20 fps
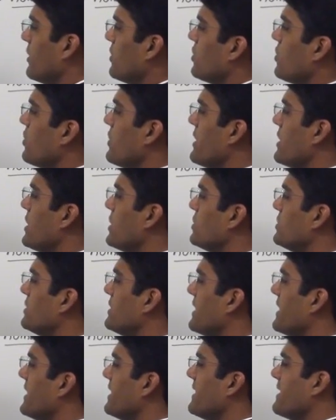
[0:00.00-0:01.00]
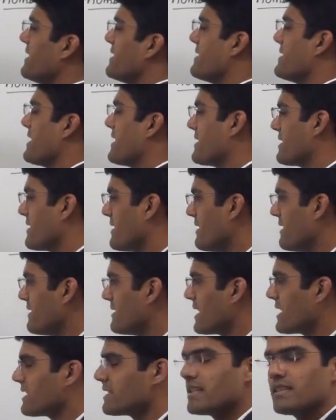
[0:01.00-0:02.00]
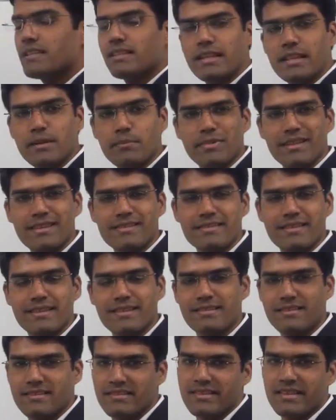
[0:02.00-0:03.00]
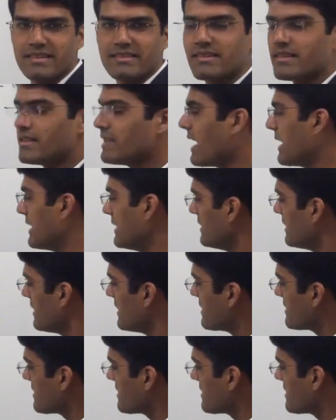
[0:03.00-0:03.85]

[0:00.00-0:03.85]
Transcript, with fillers: 2 into 3 is 6. 63 plus 6, 69.